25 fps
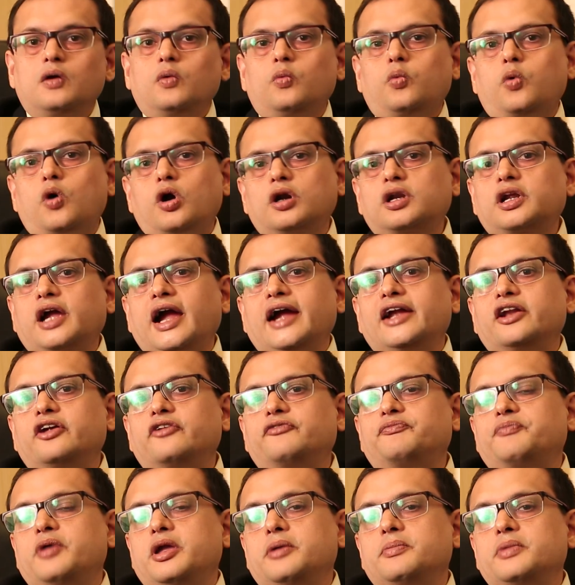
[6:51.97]
what kind
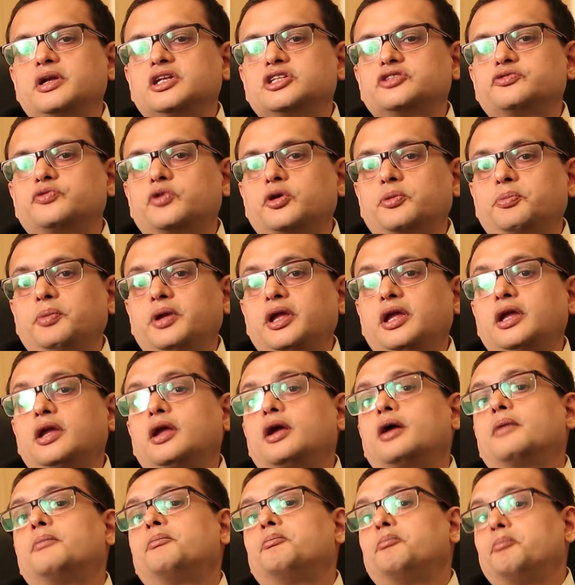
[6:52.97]
of payments would be
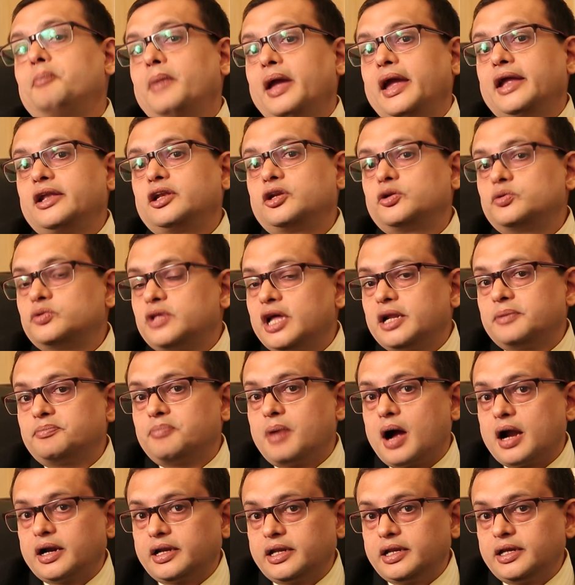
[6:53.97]
made to
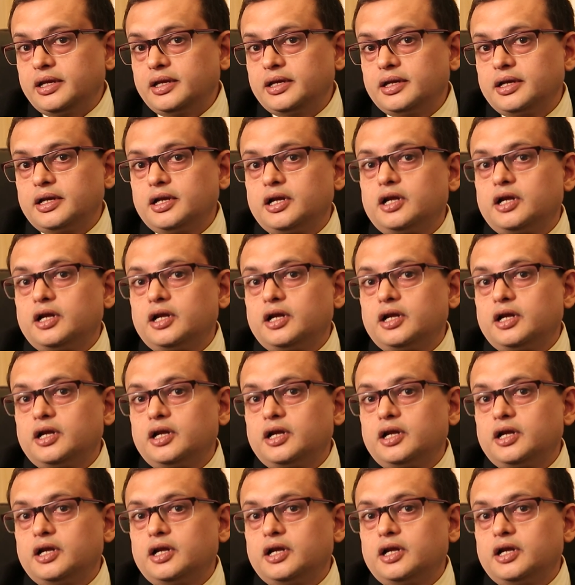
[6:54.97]
that party